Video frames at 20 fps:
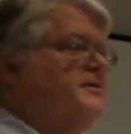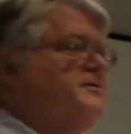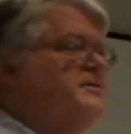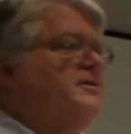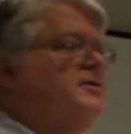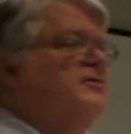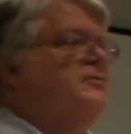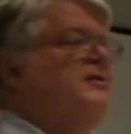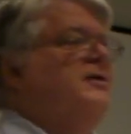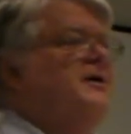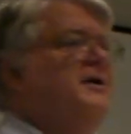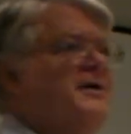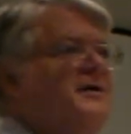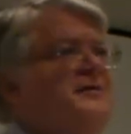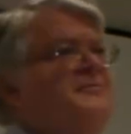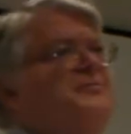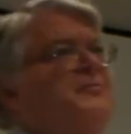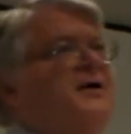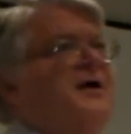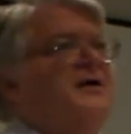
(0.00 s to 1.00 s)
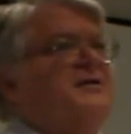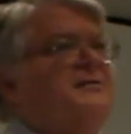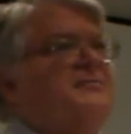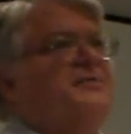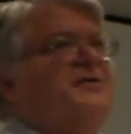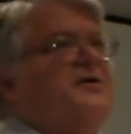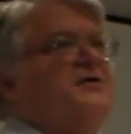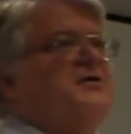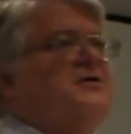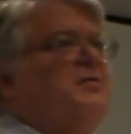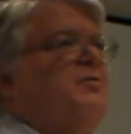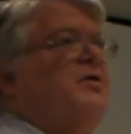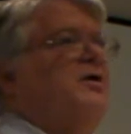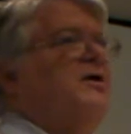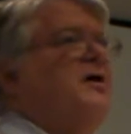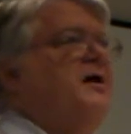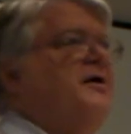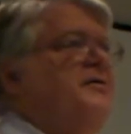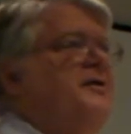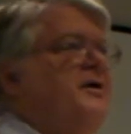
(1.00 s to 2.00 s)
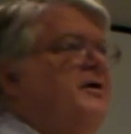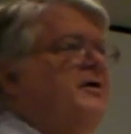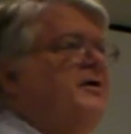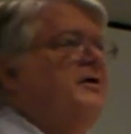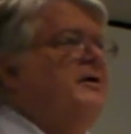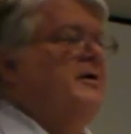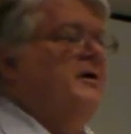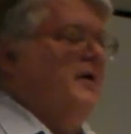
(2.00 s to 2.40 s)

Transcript: So we've got some things to work on there,